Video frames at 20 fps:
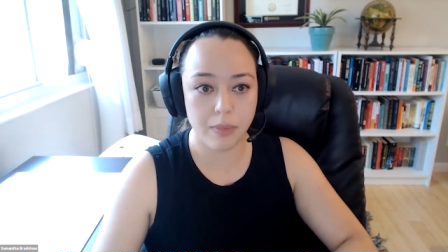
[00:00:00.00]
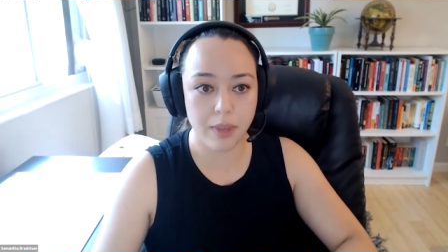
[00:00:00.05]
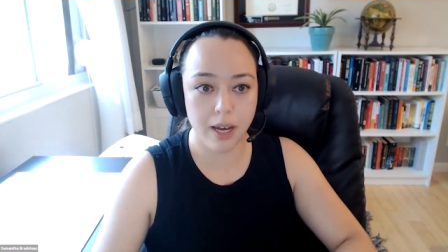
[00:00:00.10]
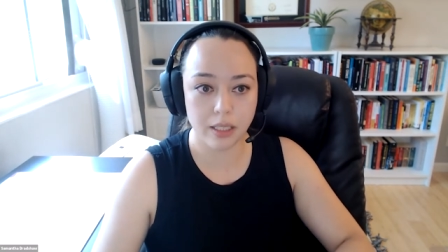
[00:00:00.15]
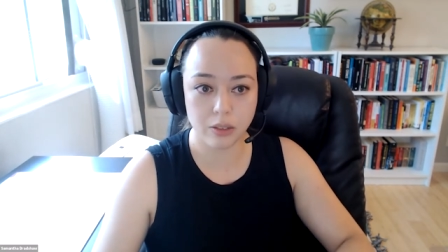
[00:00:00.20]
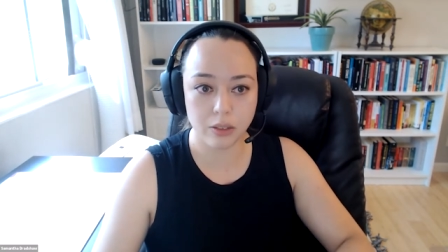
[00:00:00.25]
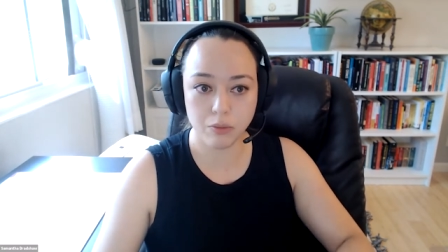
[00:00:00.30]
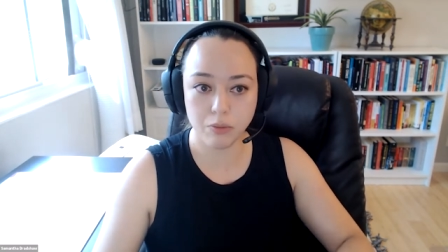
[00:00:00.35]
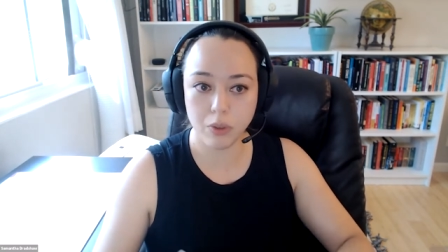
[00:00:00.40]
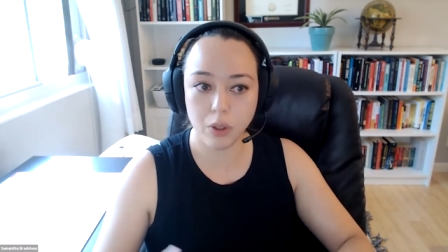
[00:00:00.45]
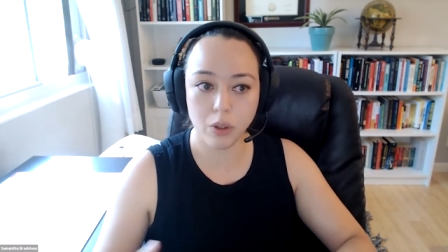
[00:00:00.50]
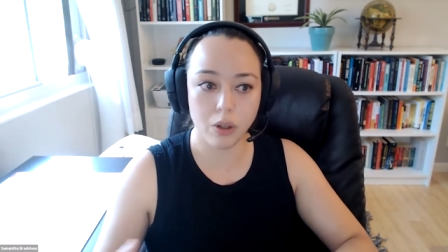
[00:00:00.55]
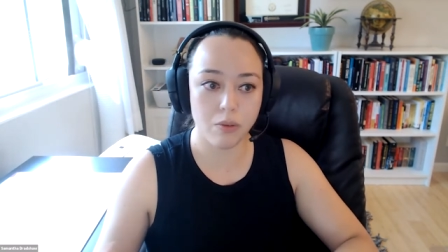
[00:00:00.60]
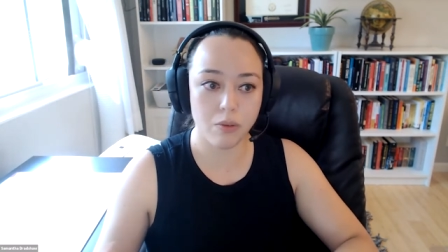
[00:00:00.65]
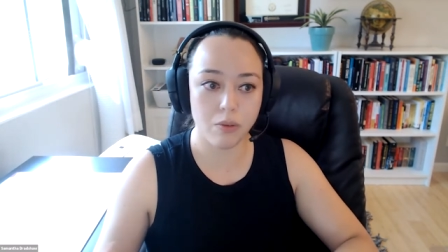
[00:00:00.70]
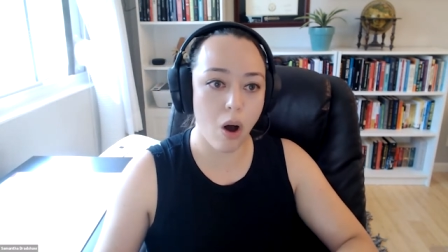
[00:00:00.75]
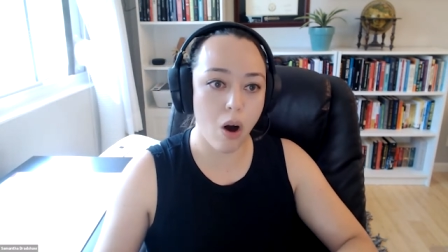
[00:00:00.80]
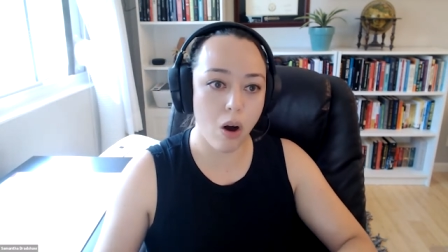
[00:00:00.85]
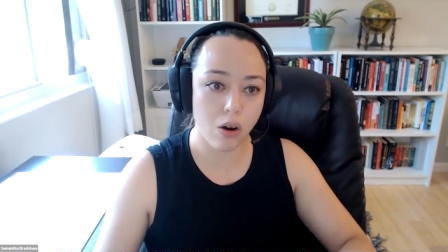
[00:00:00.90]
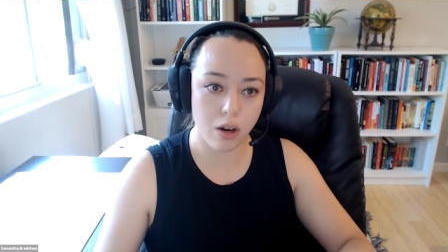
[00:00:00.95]
that's full of
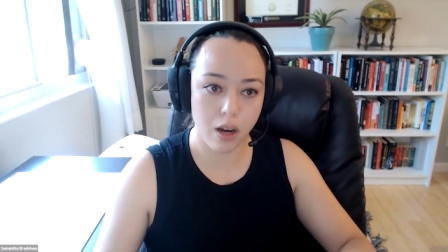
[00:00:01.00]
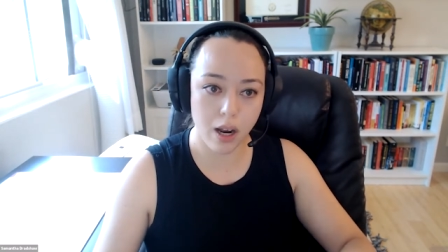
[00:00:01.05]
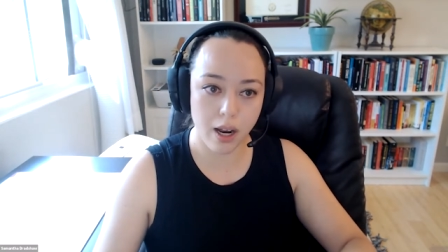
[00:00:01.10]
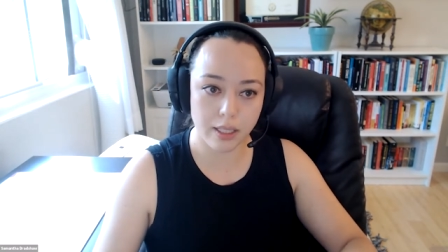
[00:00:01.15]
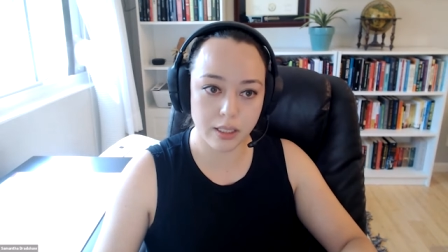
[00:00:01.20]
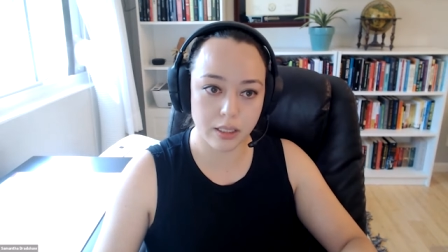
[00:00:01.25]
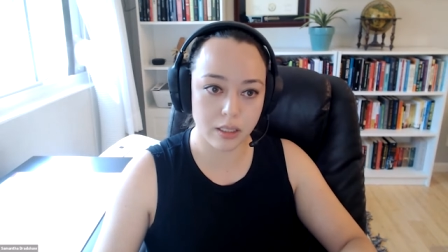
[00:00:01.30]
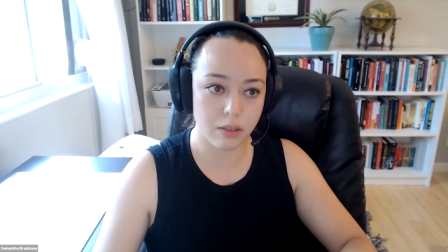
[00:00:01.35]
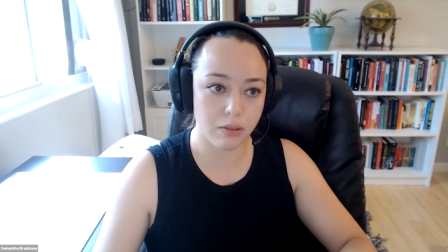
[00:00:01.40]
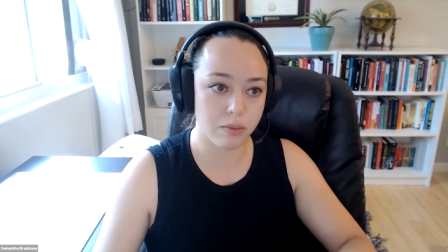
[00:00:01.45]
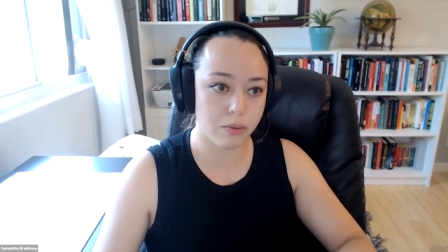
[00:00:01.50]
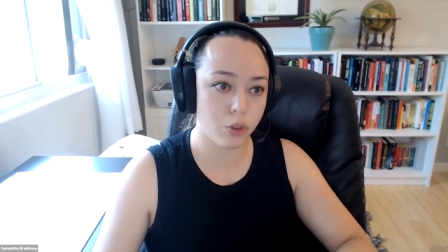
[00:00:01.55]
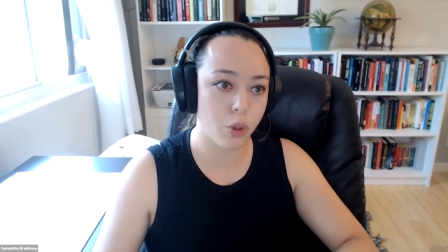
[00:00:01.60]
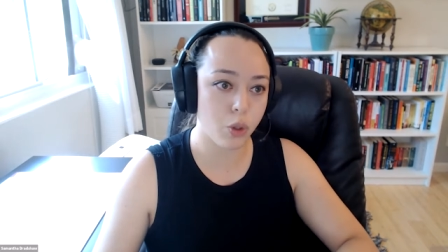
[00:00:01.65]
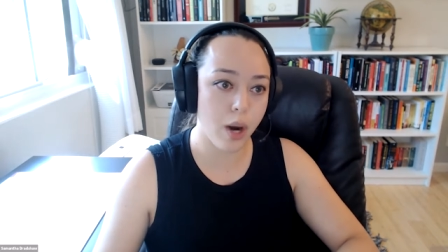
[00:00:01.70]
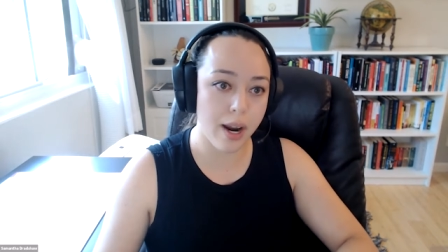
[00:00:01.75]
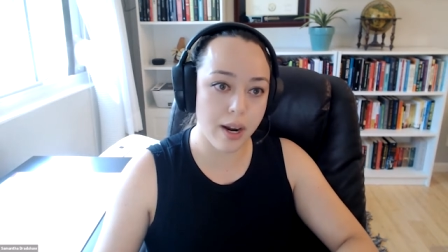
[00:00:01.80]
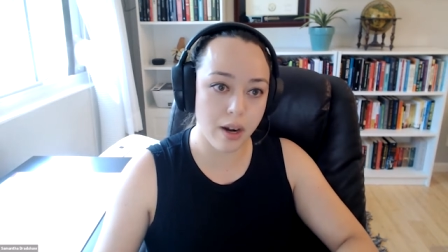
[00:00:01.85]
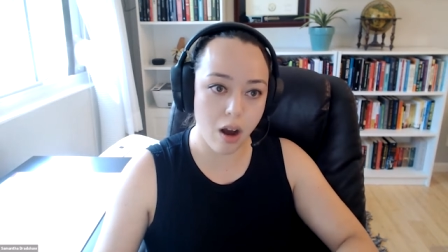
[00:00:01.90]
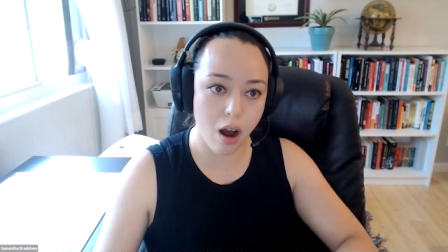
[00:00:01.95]
all kinds of
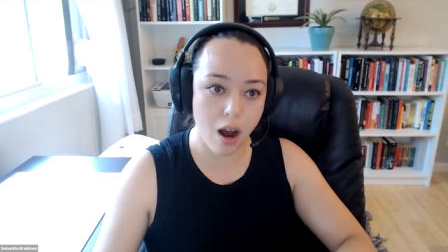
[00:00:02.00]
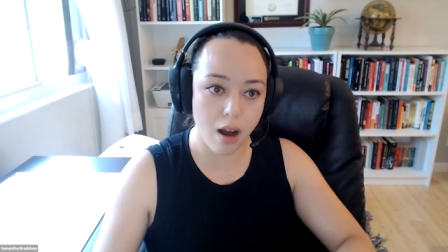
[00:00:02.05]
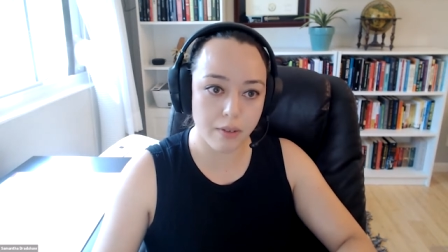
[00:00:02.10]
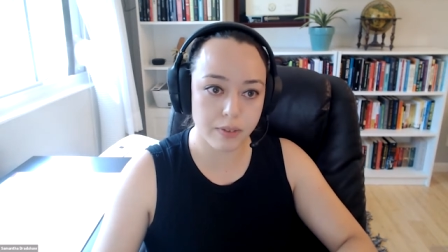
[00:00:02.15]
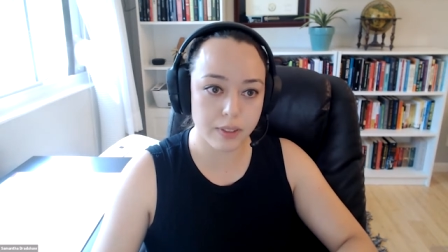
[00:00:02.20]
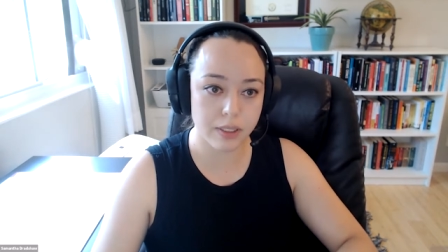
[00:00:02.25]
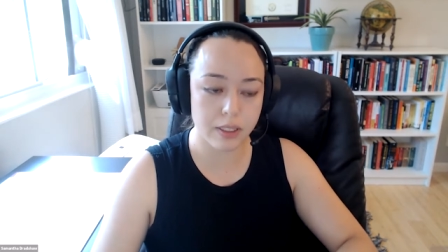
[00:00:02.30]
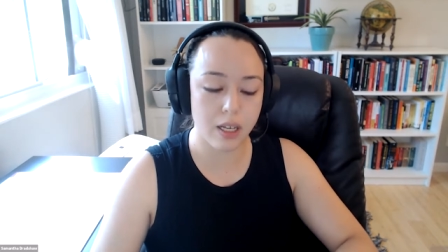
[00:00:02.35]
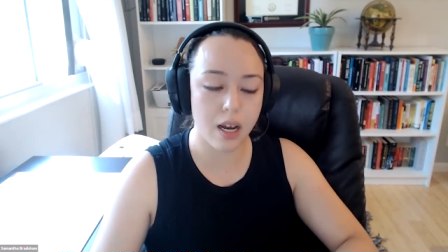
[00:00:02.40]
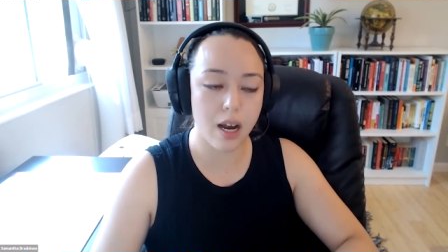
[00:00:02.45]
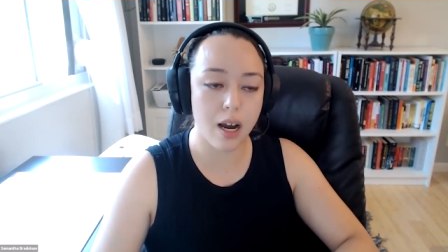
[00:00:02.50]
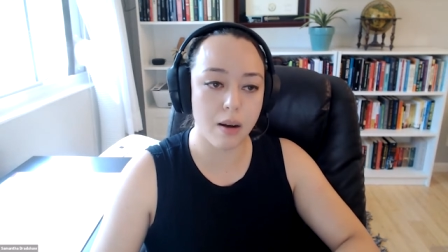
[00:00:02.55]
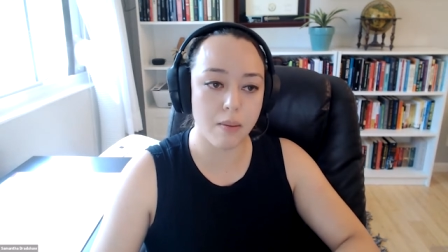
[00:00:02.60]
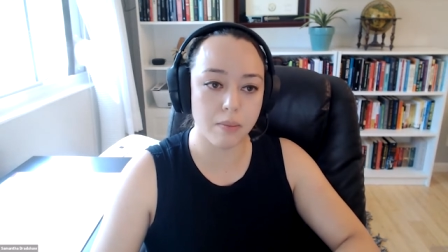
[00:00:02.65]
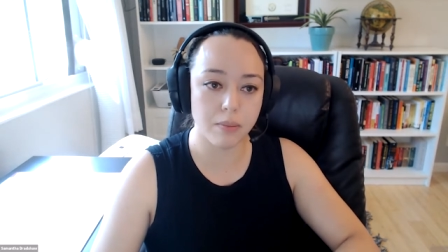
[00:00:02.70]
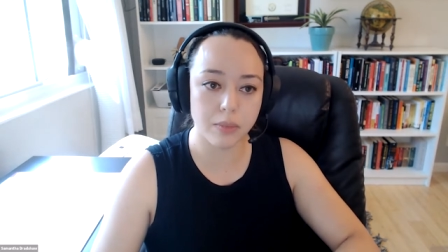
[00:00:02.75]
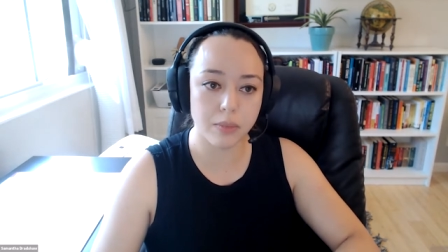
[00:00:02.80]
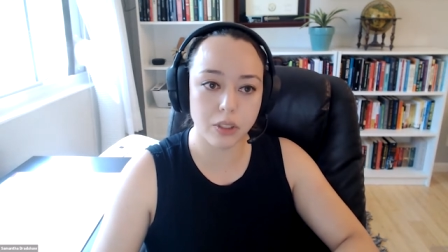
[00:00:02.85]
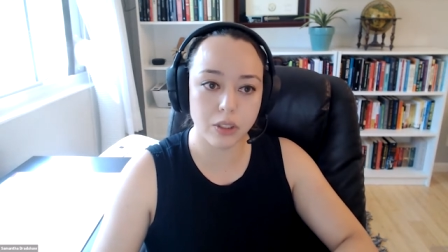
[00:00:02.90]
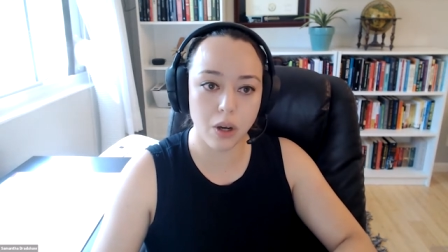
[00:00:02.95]
trade-offs
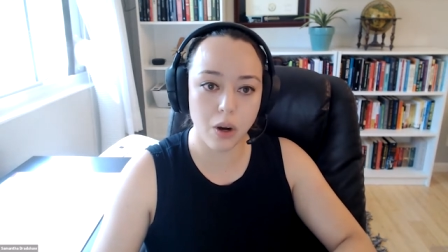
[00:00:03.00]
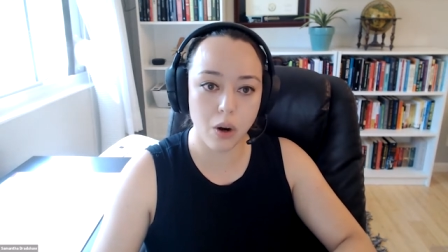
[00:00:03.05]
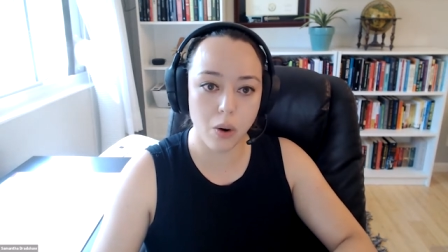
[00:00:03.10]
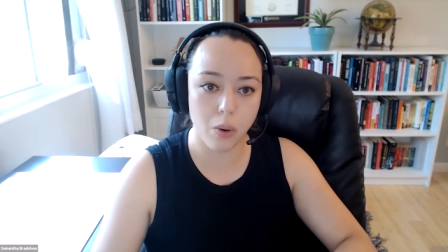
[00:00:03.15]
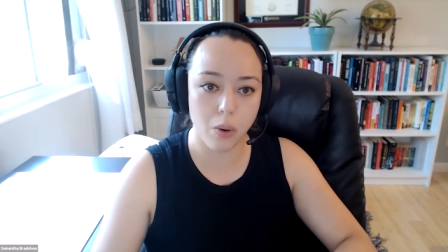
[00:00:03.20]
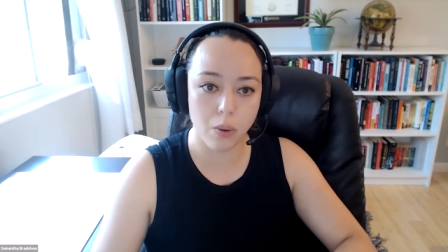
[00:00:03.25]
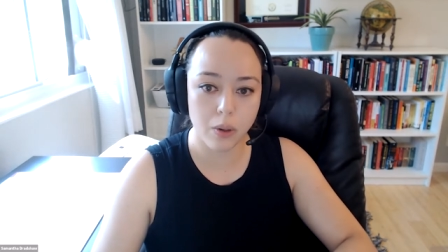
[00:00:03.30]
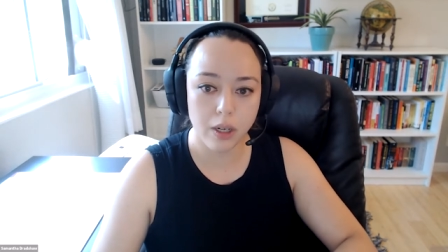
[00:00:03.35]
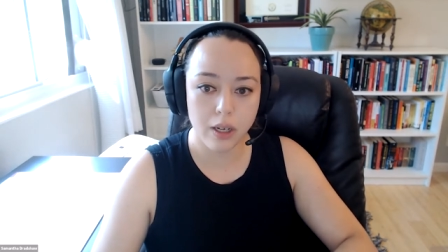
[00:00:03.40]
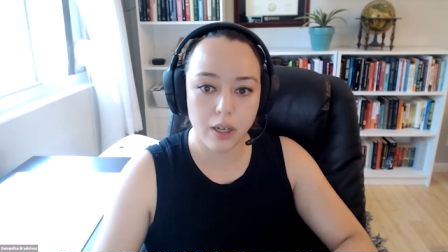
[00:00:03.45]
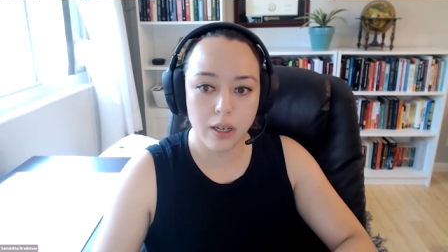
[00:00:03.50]
um, so